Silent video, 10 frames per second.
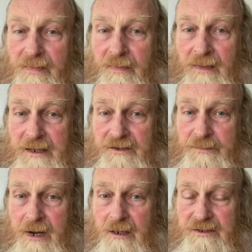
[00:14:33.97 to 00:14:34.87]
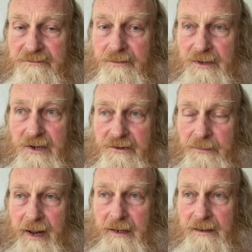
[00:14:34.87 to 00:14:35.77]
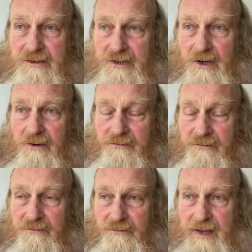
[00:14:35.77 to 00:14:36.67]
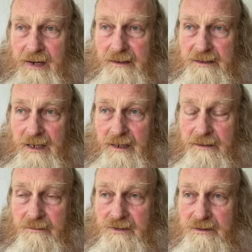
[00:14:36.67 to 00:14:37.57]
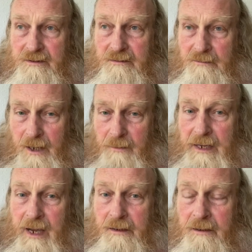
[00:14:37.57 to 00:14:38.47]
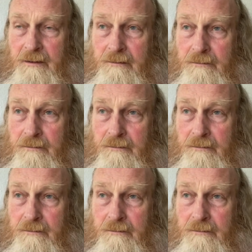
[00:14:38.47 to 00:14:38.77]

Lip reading: that's part of the birth pangs of the end times, Armageddon.